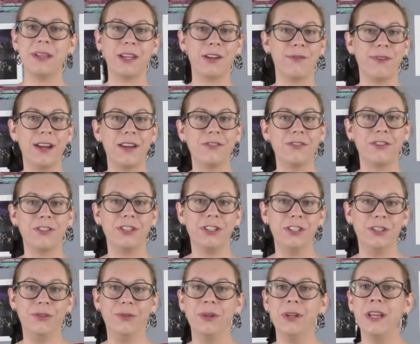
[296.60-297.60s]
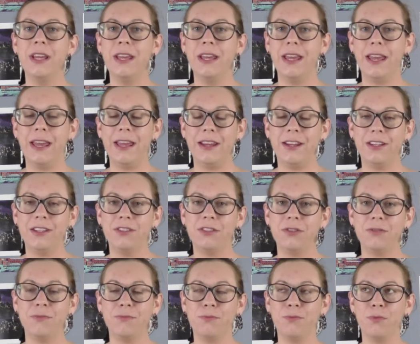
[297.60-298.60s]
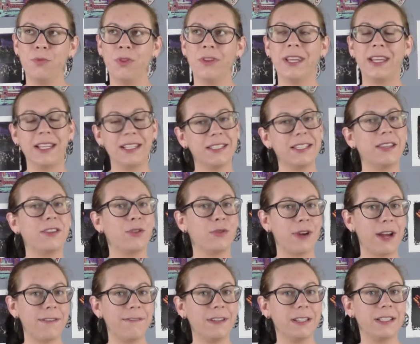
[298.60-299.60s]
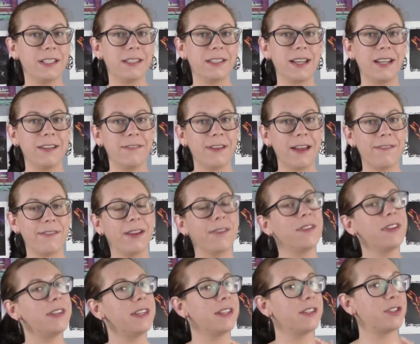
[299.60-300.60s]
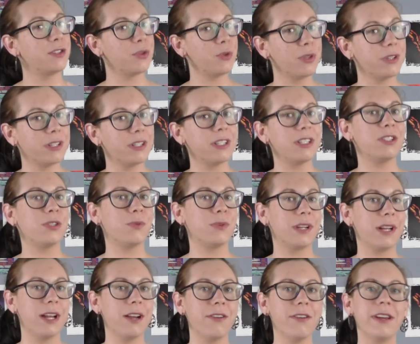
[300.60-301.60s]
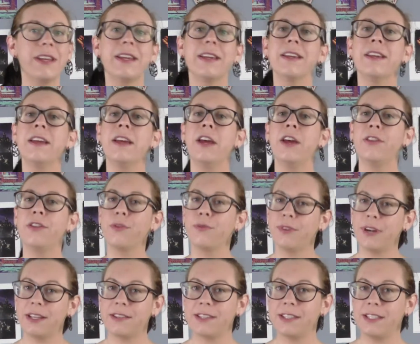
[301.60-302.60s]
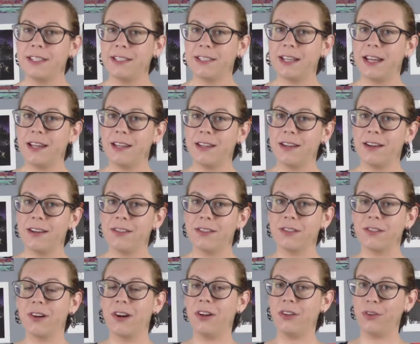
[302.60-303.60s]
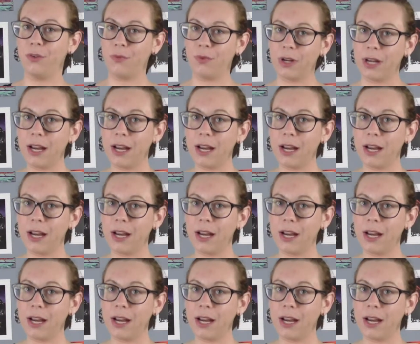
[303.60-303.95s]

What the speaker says: like a round or two. And like I said, the graphic design of having everything sorted into one area, the resonance icons are all in one